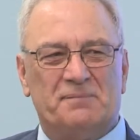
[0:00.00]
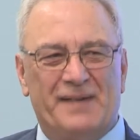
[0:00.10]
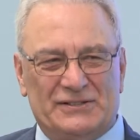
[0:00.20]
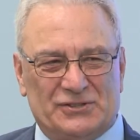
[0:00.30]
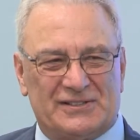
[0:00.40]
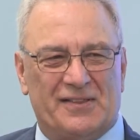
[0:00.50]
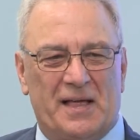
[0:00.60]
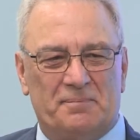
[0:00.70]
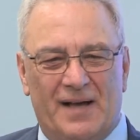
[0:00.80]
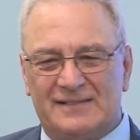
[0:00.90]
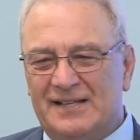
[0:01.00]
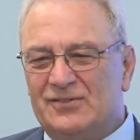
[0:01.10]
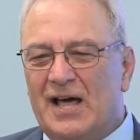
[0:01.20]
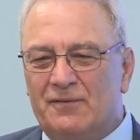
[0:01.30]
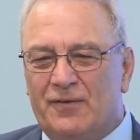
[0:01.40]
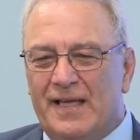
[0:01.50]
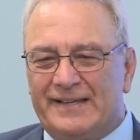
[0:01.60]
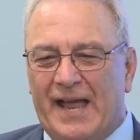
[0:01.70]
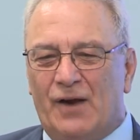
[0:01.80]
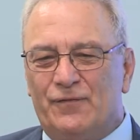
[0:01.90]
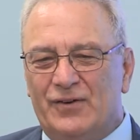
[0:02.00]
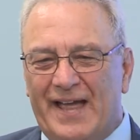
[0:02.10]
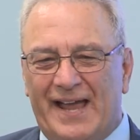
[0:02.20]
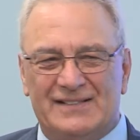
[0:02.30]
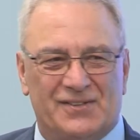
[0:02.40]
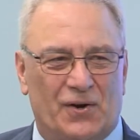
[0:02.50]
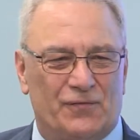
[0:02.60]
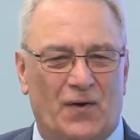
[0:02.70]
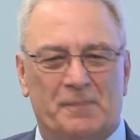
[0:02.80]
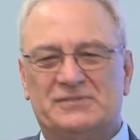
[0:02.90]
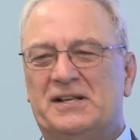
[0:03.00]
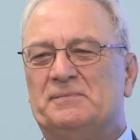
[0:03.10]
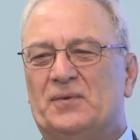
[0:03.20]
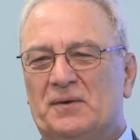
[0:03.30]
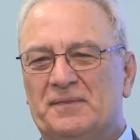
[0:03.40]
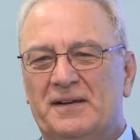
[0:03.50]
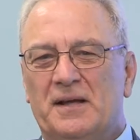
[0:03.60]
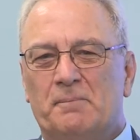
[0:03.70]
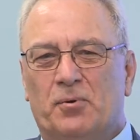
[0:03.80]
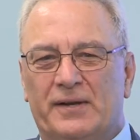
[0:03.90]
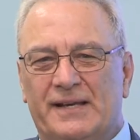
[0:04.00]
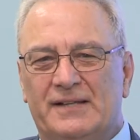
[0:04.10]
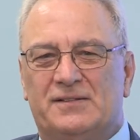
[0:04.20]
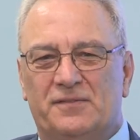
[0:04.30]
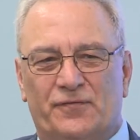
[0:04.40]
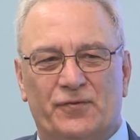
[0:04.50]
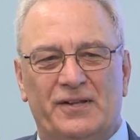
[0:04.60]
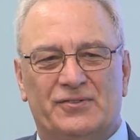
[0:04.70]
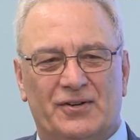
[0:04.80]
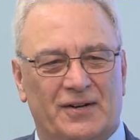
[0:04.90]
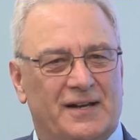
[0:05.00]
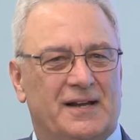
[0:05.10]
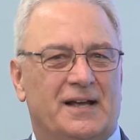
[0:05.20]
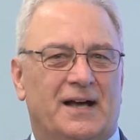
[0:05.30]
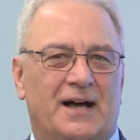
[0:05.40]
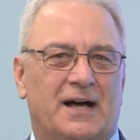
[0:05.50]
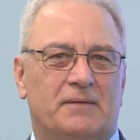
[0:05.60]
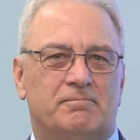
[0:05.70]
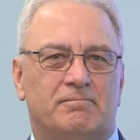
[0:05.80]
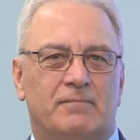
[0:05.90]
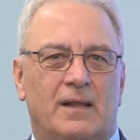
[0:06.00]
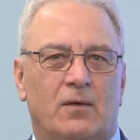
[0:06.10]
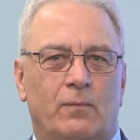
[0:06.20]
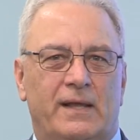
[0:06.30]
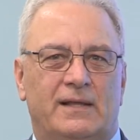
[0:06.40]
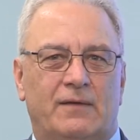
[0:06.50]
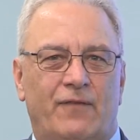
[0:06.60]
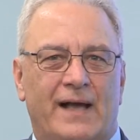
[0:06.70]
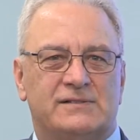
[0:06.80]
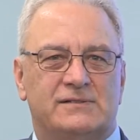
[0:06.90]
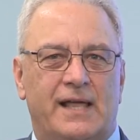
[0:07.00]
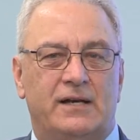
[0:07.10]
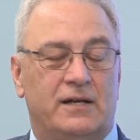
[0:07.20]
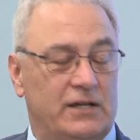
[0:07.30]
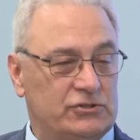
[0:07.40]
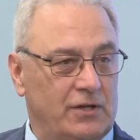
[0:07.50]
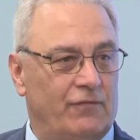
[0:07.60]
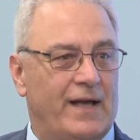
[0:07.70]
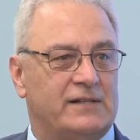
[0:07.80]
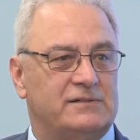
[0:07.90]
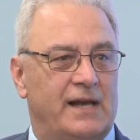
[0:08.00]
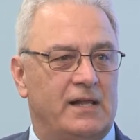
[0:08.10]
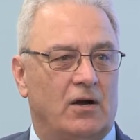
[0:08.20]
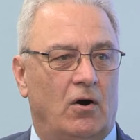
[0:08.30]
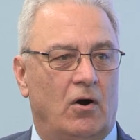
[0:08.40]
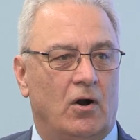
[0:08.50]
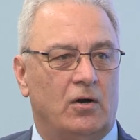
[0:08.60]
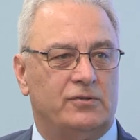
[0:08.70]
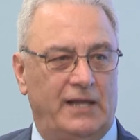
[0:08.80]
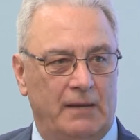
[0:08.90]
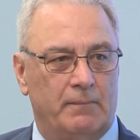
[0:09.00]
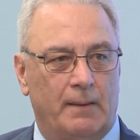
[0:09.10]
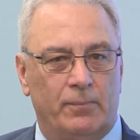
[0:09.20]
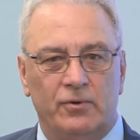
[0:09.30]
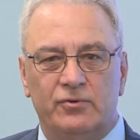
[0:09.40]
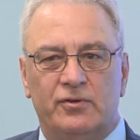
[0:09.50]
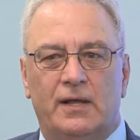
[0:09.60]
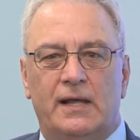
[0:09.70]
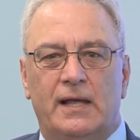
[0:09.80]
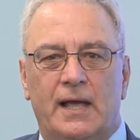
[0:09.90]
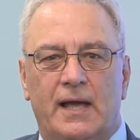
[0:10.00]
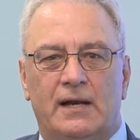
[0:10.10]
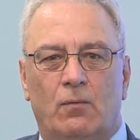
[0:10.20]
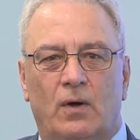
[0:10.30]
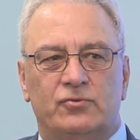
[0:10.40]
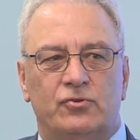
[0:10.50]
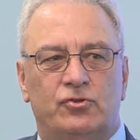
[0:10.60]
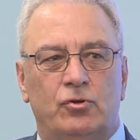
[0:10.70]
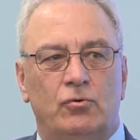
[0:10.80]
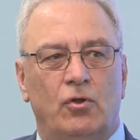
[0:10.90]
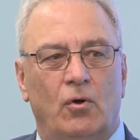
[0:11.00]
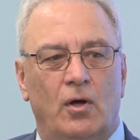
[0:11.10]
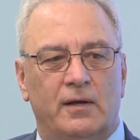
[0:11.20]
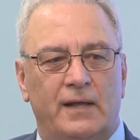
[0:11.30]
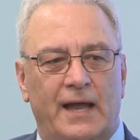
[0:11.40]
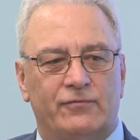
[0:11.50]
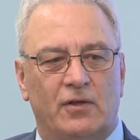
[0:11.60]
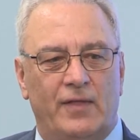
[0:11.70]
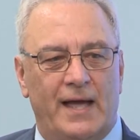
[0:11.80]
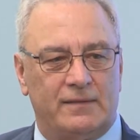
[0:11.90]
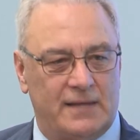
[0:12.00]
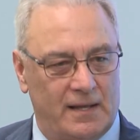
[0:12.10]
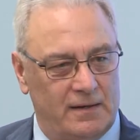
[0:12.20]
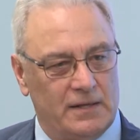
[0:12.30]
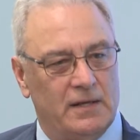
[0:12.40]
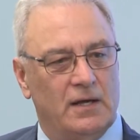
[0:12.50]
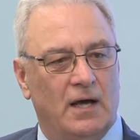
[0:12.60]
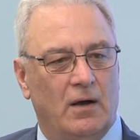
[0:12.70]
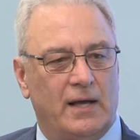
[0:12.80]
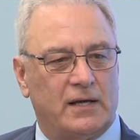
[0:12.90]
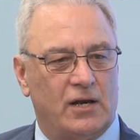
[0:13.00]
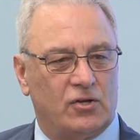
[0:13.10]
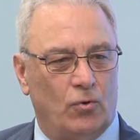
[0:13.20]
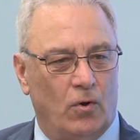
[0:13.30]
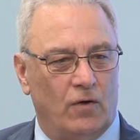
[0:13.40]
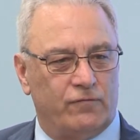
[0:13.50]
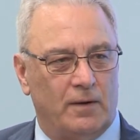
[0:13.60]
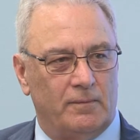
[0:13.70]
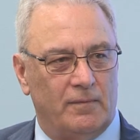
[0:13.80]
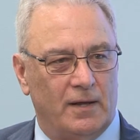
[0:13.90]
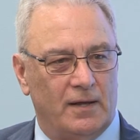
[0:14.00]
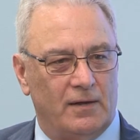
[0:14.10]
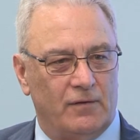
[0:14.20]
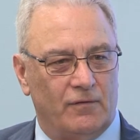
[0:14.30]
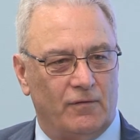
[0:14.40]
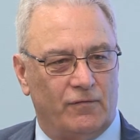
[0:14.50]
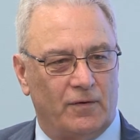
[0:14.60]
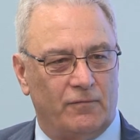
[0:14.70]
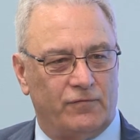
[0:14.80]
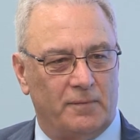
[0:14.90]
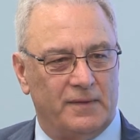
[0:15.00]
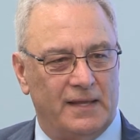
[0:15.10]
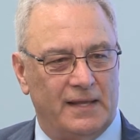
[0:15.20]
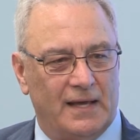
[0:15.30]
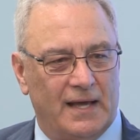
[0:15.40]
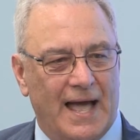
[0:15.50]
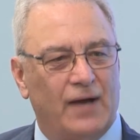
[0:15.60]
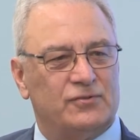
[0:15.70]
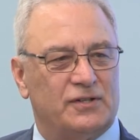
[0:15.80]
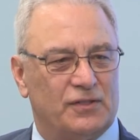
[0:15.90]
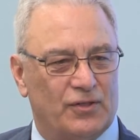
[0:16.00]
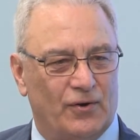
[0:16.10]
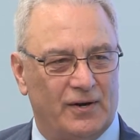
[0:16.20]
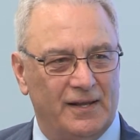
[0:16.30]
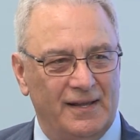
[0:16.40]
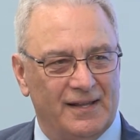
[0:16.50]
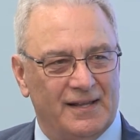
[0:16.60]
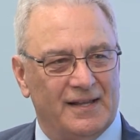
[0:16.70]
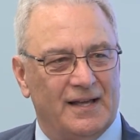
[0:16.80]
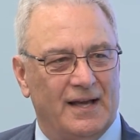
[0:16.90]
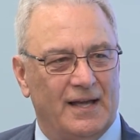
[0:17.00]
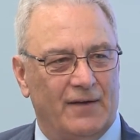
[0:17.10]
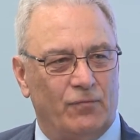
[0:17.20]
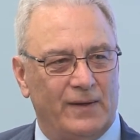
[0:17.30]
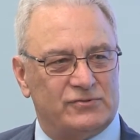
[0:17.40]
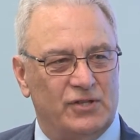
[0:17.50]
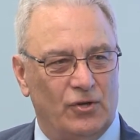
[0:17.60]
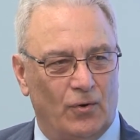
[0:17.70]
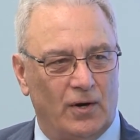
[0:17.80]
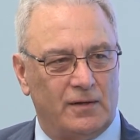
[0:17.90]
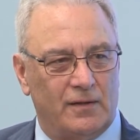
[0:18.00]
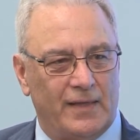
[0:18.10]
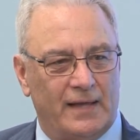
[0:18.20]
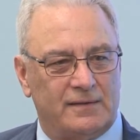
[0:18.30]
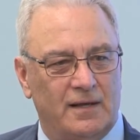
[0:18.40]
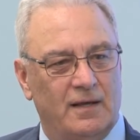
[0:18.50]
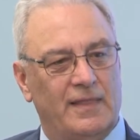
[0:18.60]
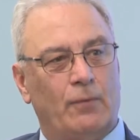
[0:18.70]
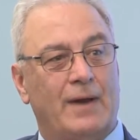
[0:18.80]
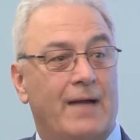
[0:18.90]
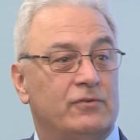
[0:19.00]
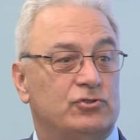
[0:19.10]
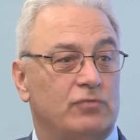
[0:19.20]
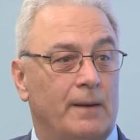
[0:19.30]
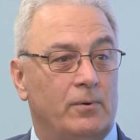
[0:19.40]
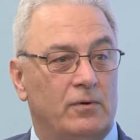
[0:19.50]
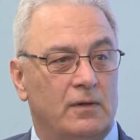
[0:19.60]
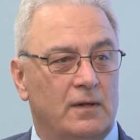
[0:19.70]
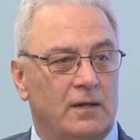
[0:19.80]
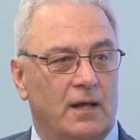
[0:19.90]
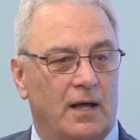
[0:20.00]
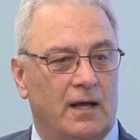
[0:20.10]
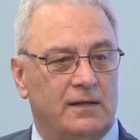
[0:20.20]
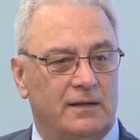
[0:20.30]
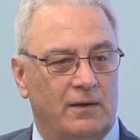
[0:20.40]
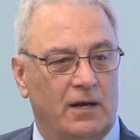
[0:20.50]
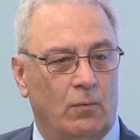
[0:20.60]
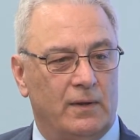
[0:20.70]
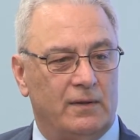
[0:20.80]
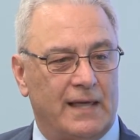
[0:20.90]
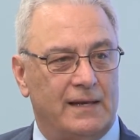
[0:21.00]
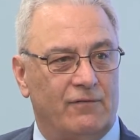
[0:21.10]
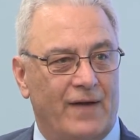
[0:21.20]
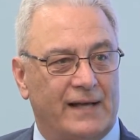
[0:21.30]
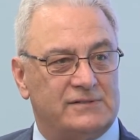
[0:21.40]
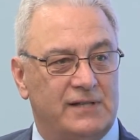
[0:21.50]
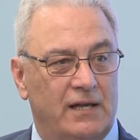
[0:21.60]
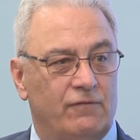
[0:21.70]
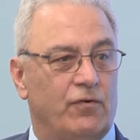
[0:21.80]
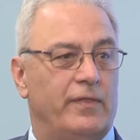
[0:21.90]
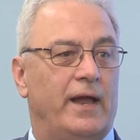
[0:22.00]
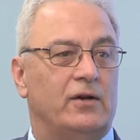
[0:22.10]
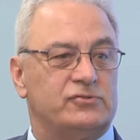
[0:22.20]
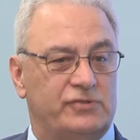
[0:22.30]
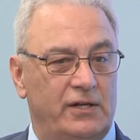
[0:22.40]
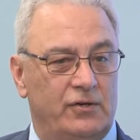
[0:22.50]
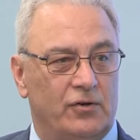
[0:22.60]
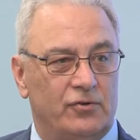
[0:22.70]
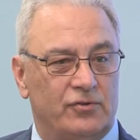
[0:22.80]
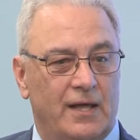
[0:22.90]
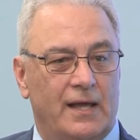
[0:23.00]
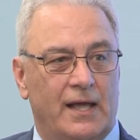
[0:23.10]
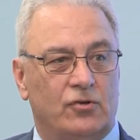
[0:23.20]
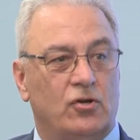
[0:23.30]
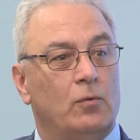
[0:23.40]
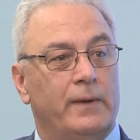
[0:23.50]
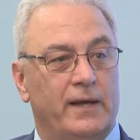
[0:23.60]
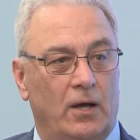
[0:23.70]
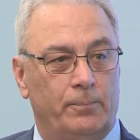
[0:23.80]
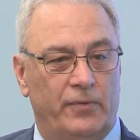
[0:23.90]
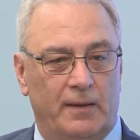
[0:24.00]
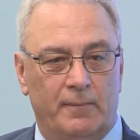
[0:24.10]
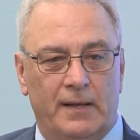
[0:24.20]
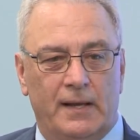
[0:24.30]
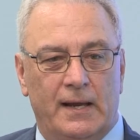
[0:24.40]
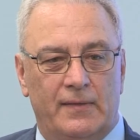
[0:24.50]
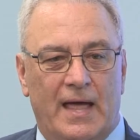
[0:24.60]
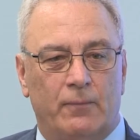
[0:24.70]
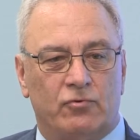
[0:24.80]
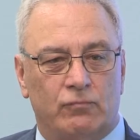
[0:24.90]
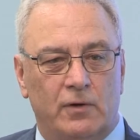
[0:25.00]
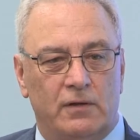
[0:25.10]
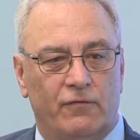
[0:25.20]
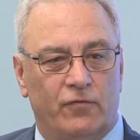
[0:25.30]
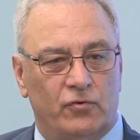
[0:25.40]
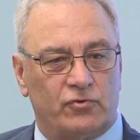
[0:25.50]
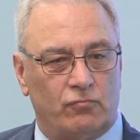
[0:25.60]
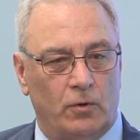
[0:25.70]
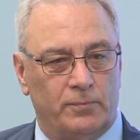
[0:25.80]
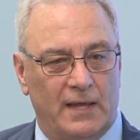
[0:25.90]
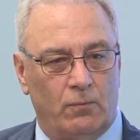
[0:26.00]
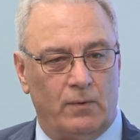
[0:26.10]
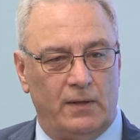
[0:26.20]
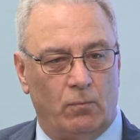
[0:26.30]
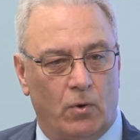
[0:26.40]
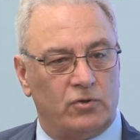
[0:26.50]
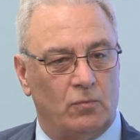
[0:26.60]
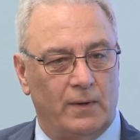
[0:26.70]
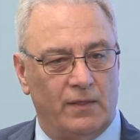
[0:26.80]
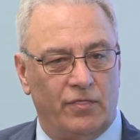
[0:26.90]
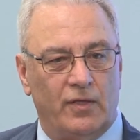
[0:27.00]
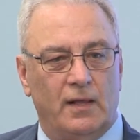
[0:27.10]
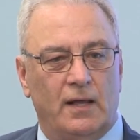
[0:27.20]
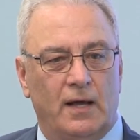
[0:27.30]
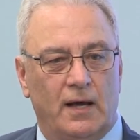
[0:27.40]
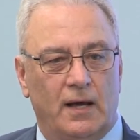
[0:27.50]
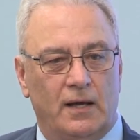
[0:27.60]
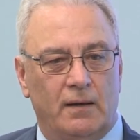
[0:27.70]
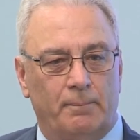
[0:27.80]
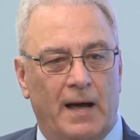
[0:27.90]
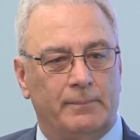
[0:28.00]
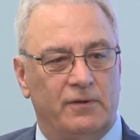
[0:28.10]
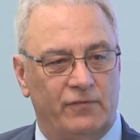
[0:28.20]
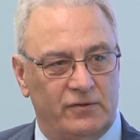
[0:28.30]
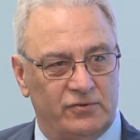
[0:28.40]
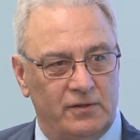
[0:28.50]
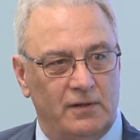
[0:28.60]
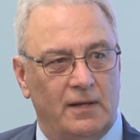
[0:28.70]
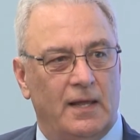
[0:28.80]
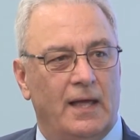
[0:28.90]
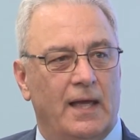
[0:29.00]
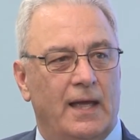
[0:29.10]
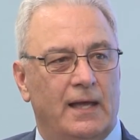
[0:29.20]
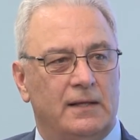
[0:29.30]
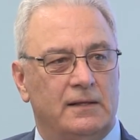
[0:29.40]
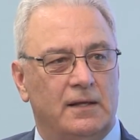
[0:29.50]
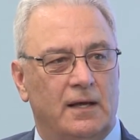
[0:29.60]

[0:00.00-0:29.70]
of pictures of that box and a lot of careful hands in our pharmacy department putting it into the freezer. We vaccinating our team members, and it wasn't too long after that that I got a call from the housing authority of West New York that they were having trouble, with getting vaccine for their seniors, and could we help them? And that was really the first group that we worked with, Bob DeVincent, and